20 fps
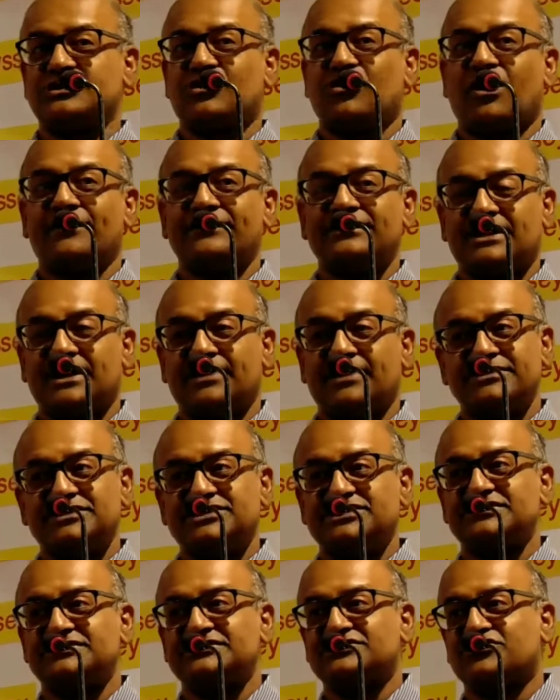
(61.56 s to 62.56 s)
a
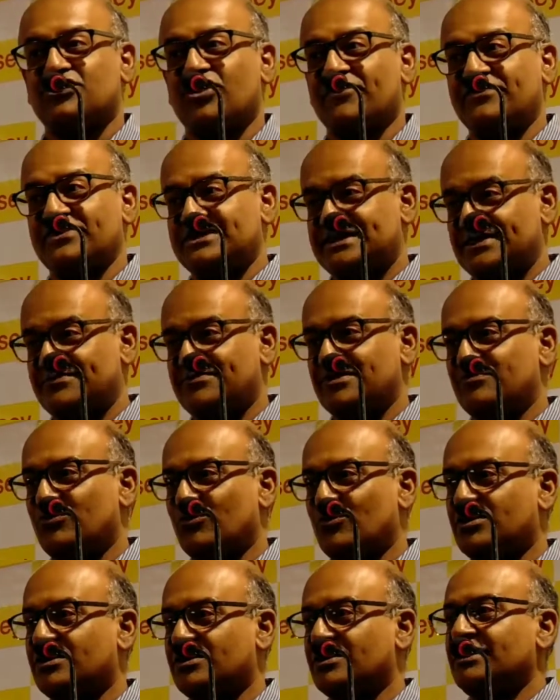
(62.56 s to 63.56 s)
commissioned coffee table
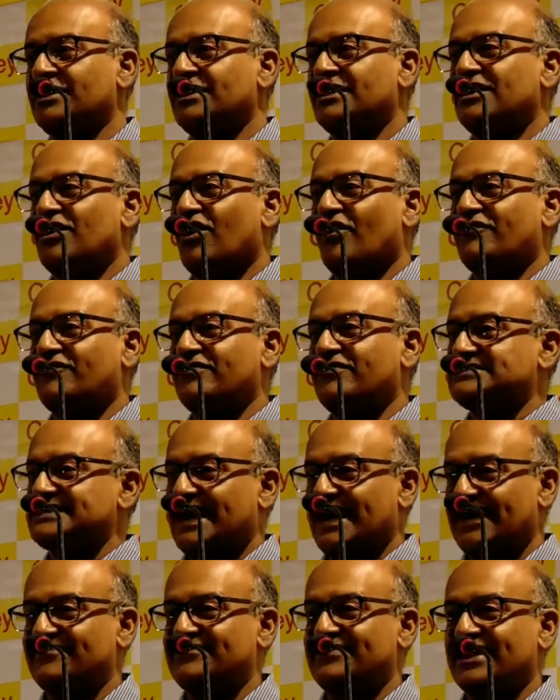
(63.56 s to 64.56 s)
book, of which
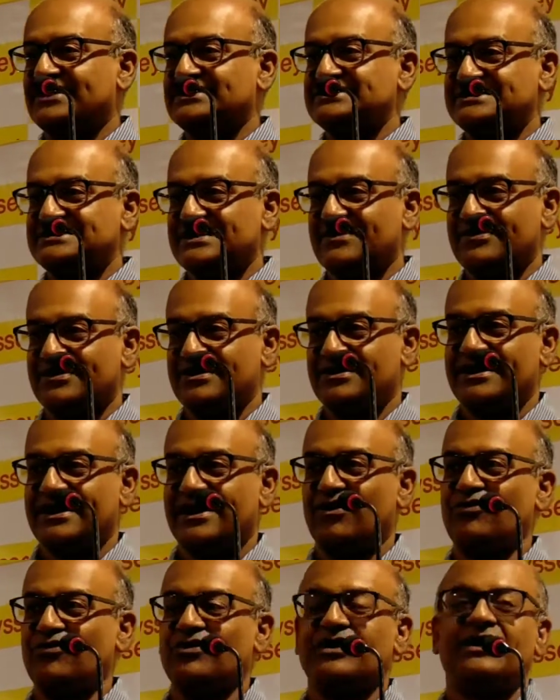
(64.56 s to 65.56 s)
I have done several
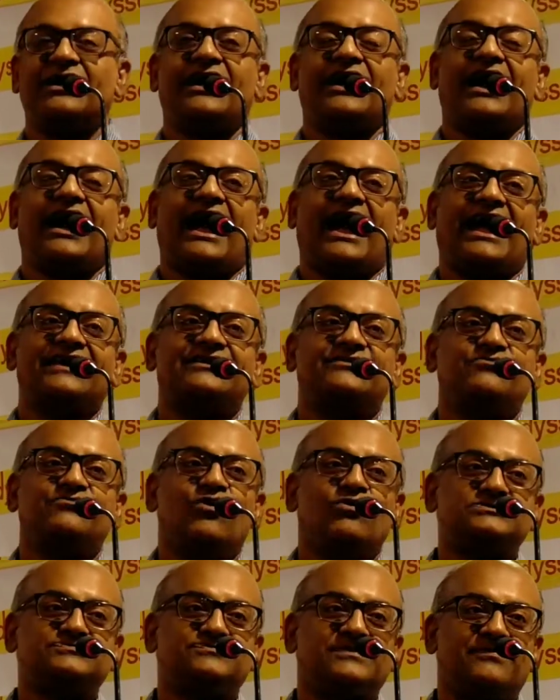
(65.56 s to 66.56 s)
now. And
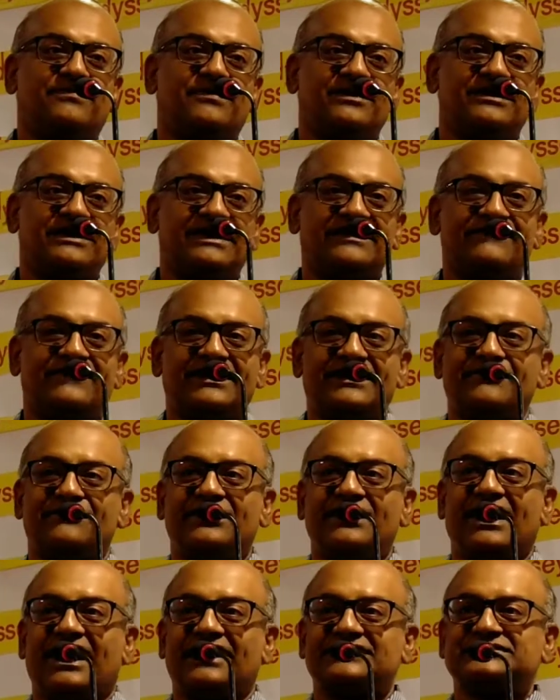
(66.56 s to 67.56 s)
most people
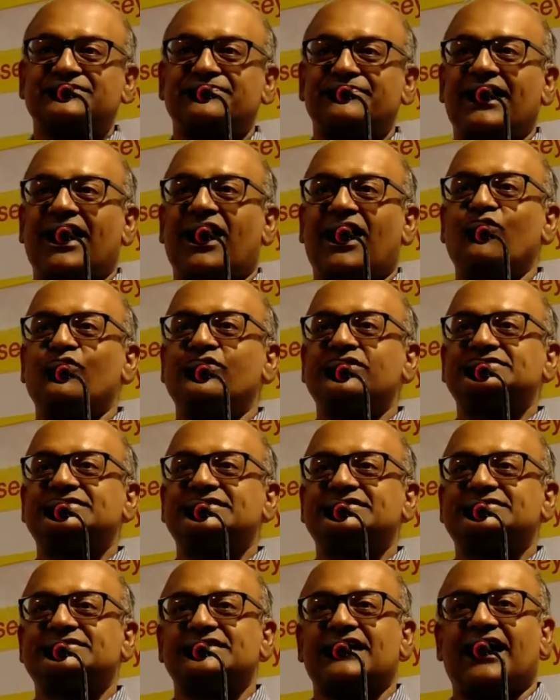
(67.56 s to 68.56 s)
invariably ask me, how is
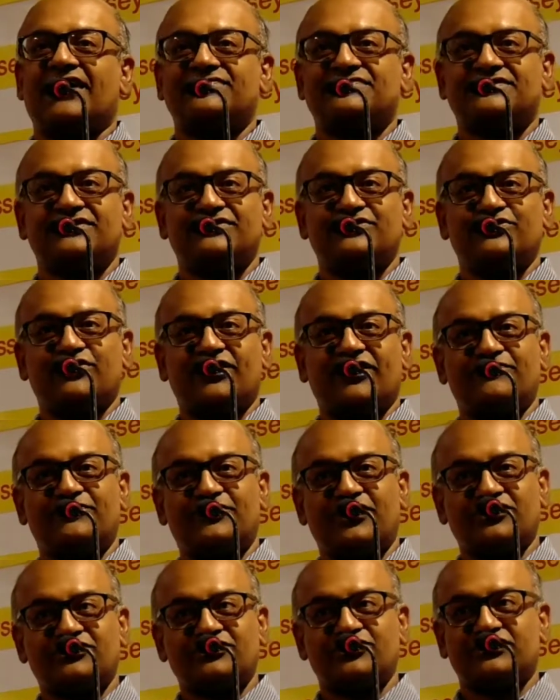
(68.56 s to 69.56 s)
it after you have
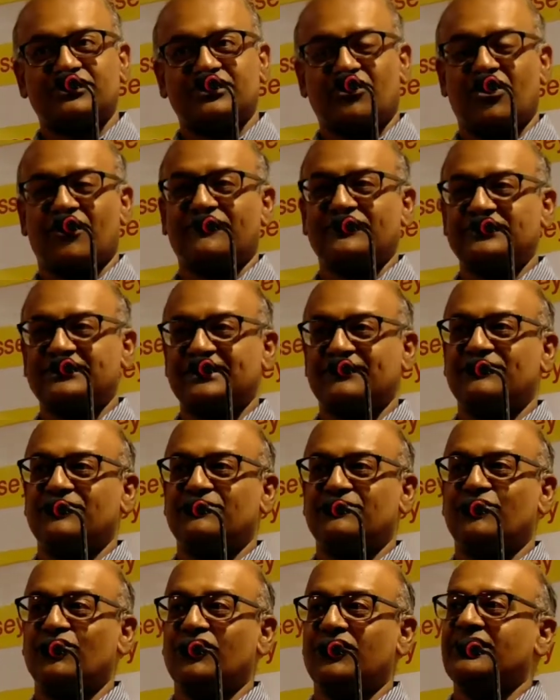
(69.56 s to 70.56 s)
brought out a coffee table
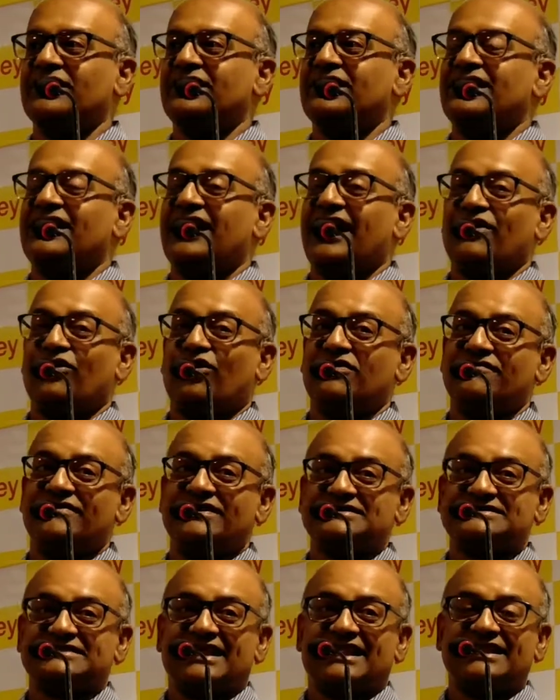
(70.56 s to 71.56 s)
book? I
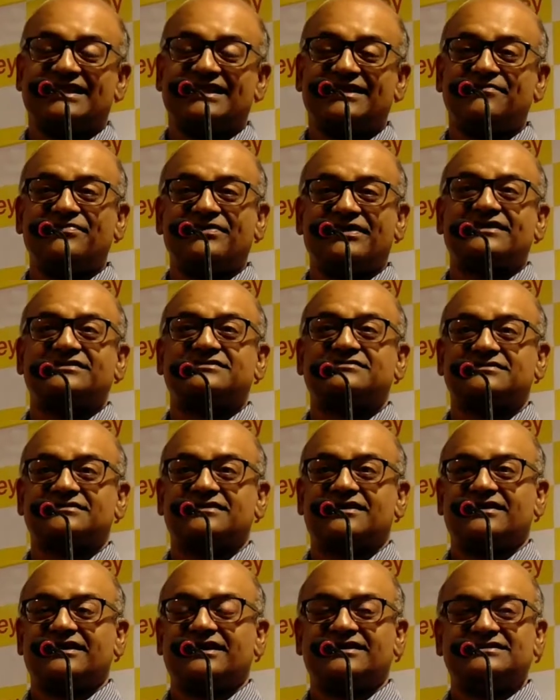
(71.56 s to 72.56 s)
always tell them that
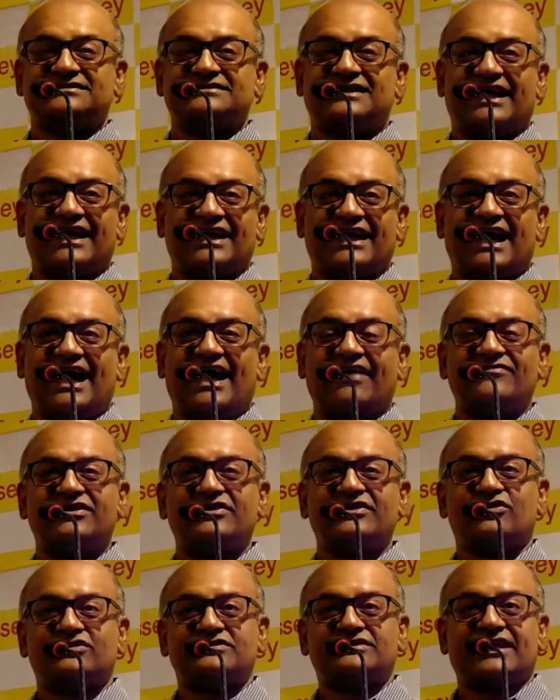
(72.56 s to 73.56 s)
it is like having
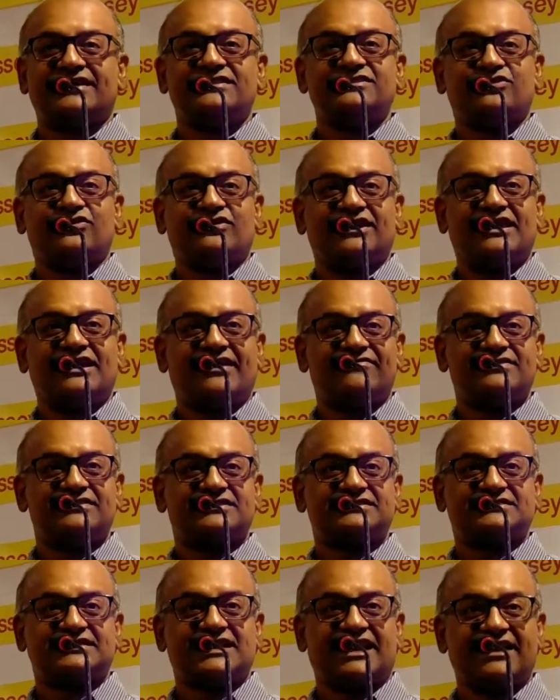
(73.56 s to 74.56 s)
your 10th or
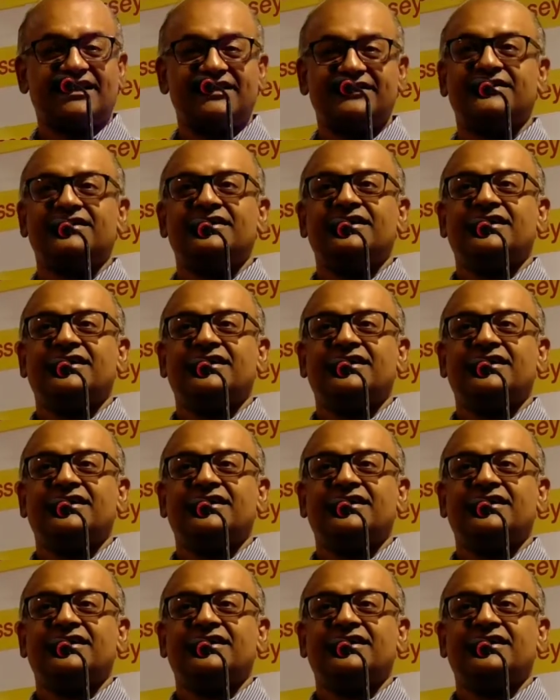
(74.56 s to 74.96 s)
11th child.